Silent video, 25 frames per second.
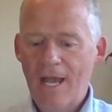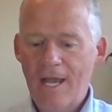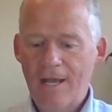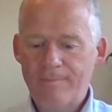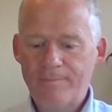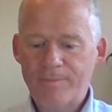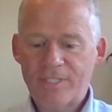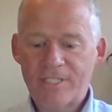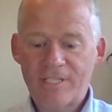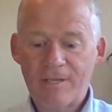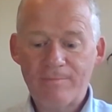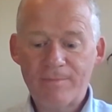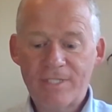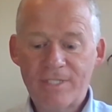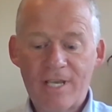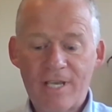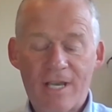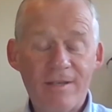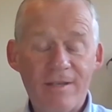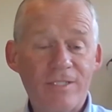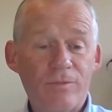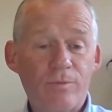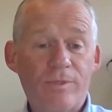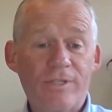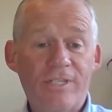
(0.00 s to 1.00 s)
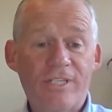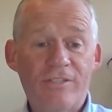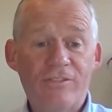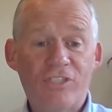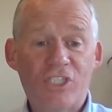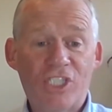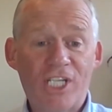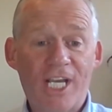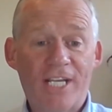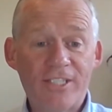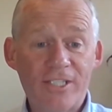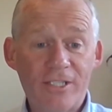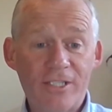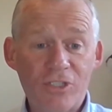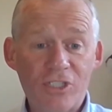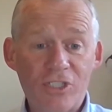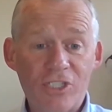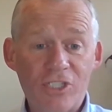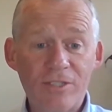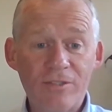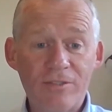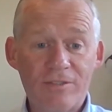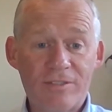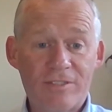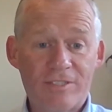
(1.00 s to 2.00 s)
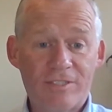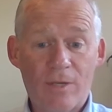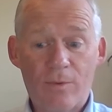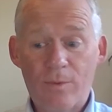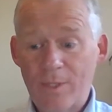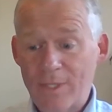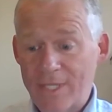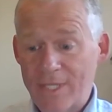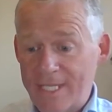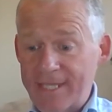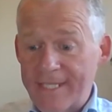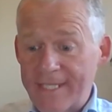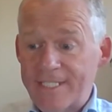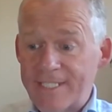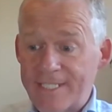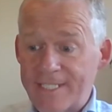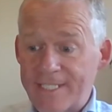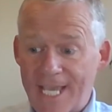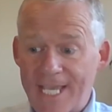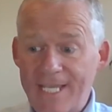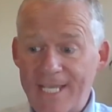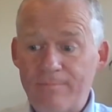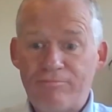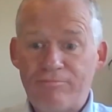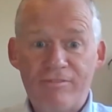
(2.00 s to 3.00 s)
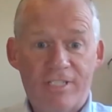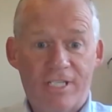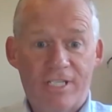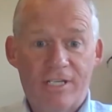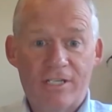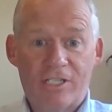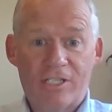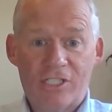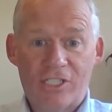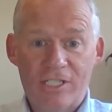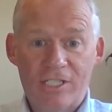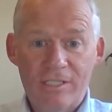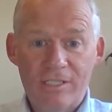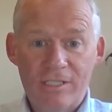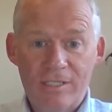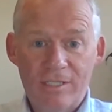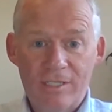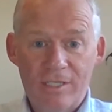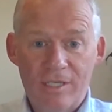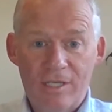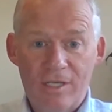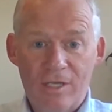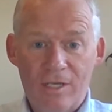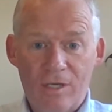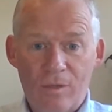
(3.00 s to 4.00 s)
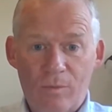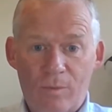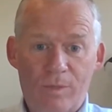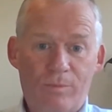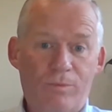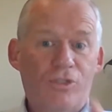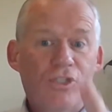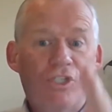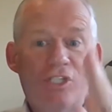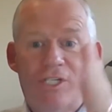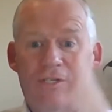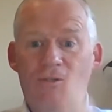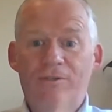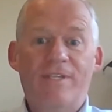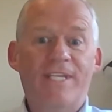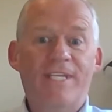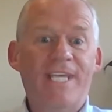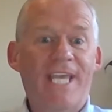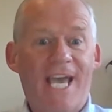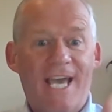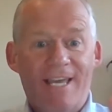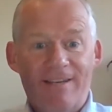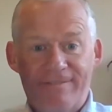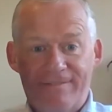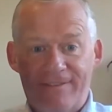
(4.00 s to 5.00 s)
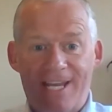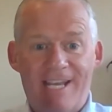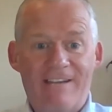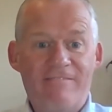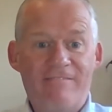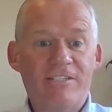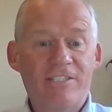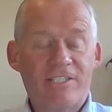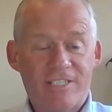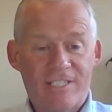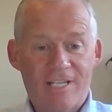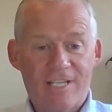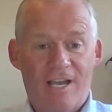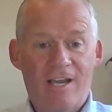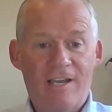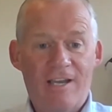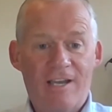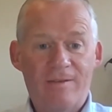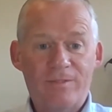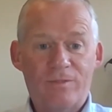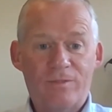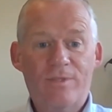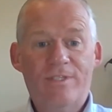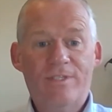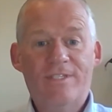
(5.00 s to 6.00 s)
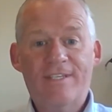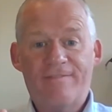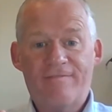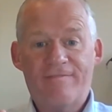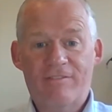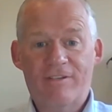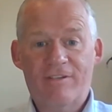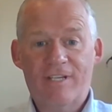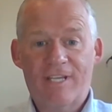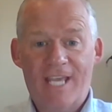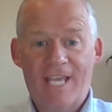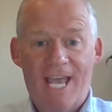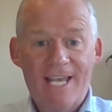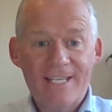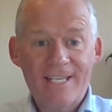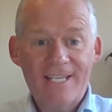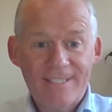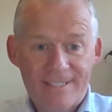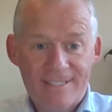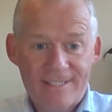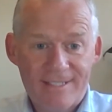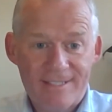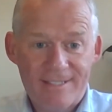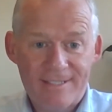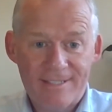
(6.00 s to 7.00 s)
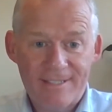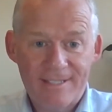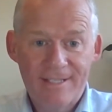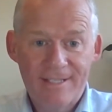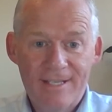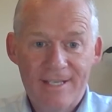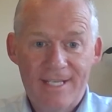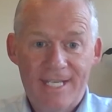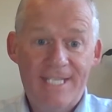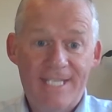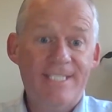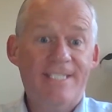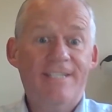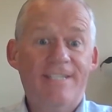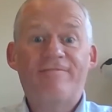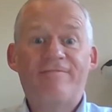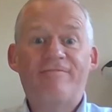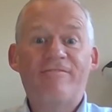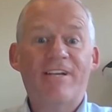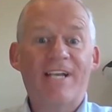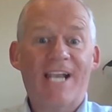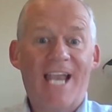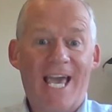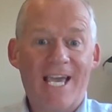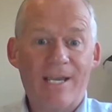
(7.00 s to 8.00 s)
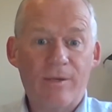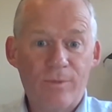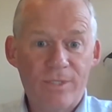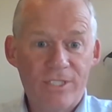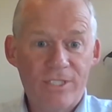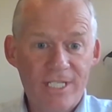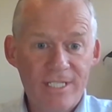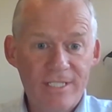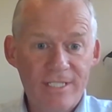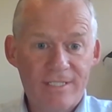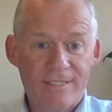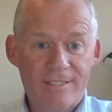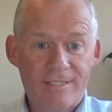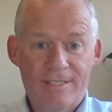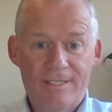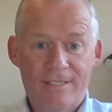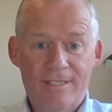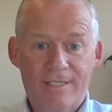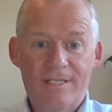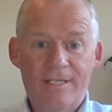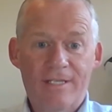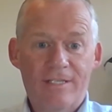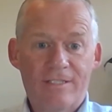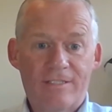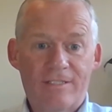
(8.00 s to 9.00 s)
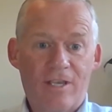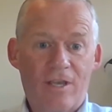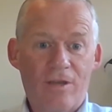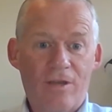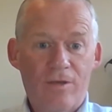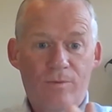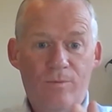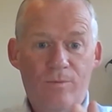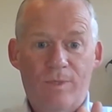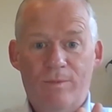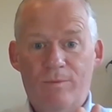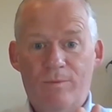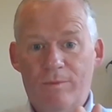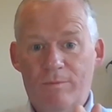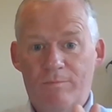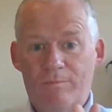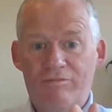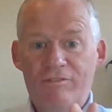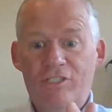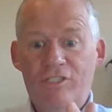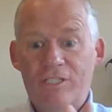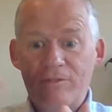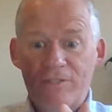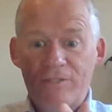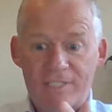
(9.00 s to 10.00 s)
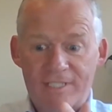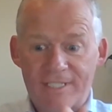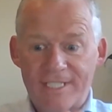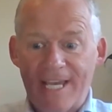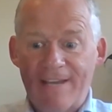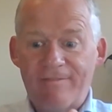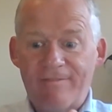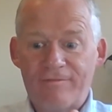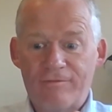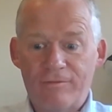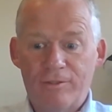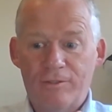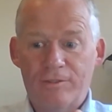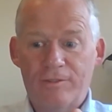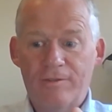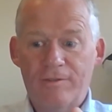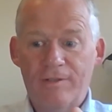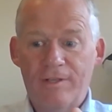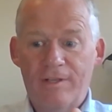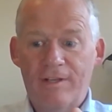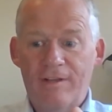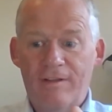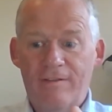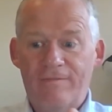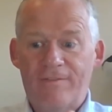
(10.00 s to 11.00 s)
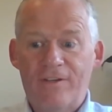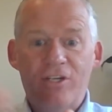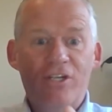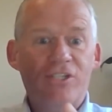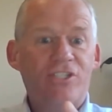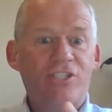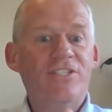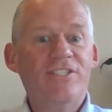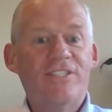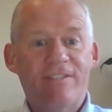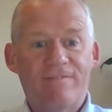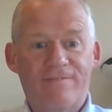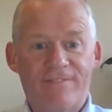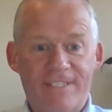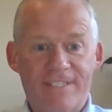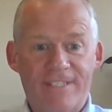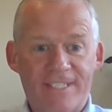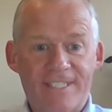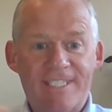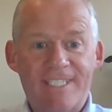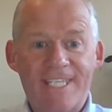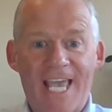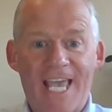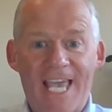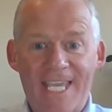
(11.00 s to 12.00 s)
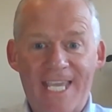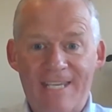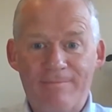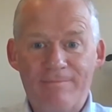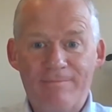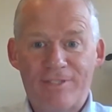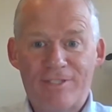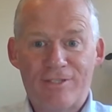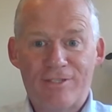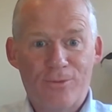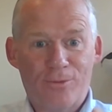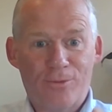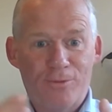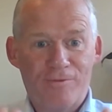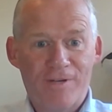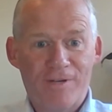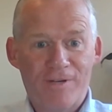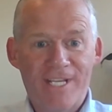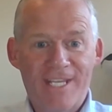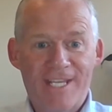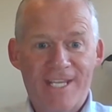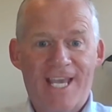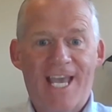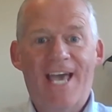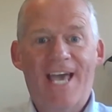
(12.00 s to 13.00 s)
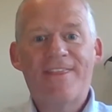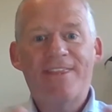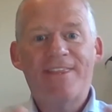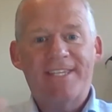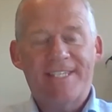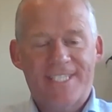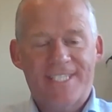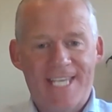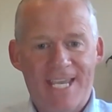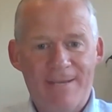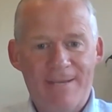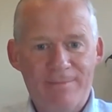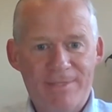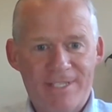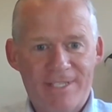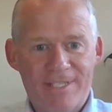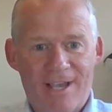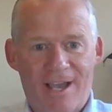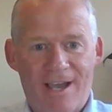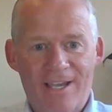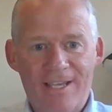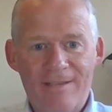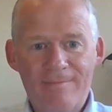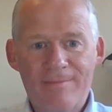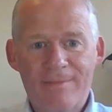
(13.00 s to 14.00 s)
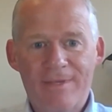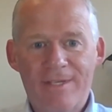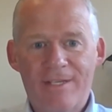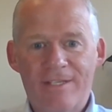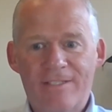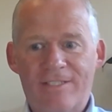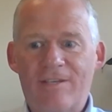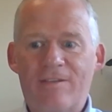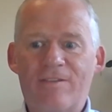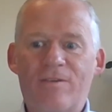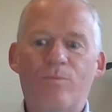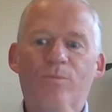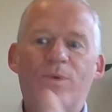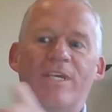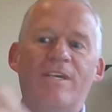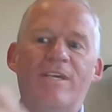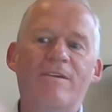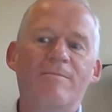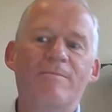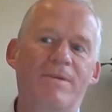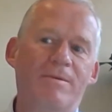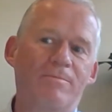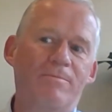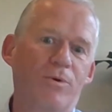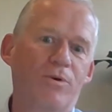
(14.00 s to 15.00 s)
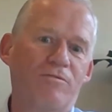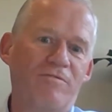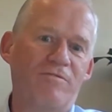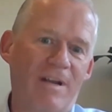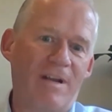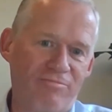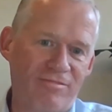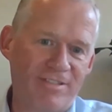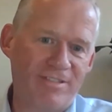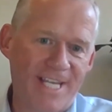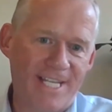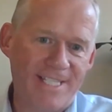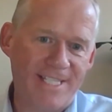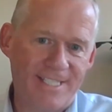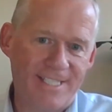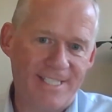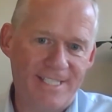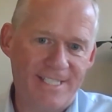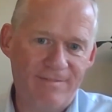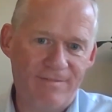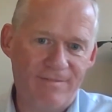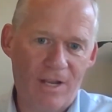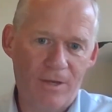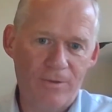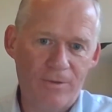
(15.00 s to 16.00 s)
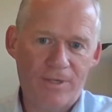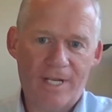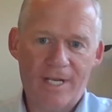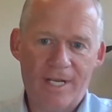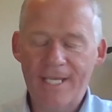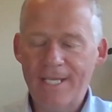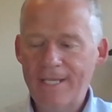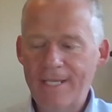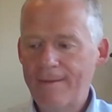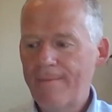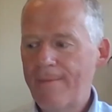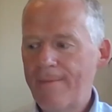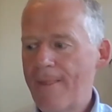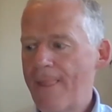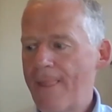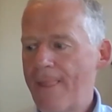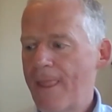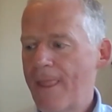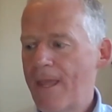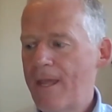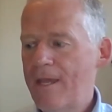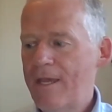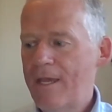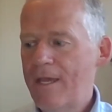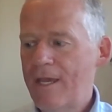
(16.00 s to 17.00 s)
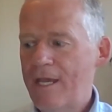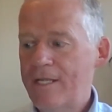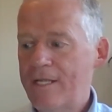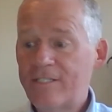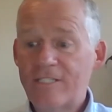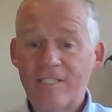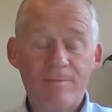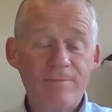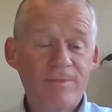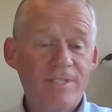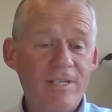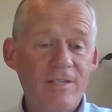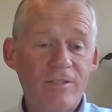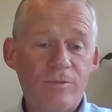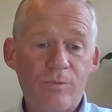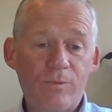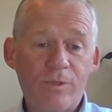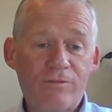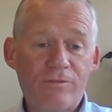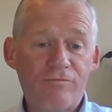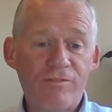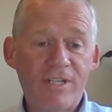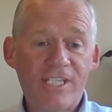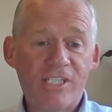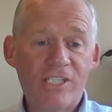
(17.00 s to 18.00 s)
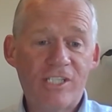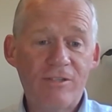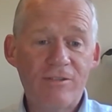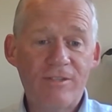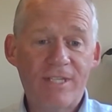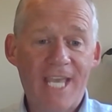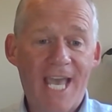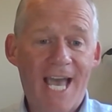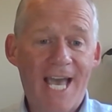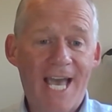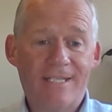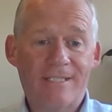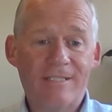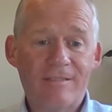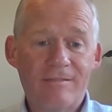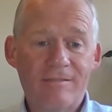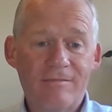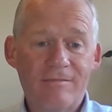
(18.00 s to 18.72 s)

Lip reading: Sometimes we'll use shadow shoots. So within the same production, we will shoot the ad various times with different casts in different languages. So we will produce several versions of the same story at the same time so that we can be more representative locally. And sometimes we'll reshoot the ad.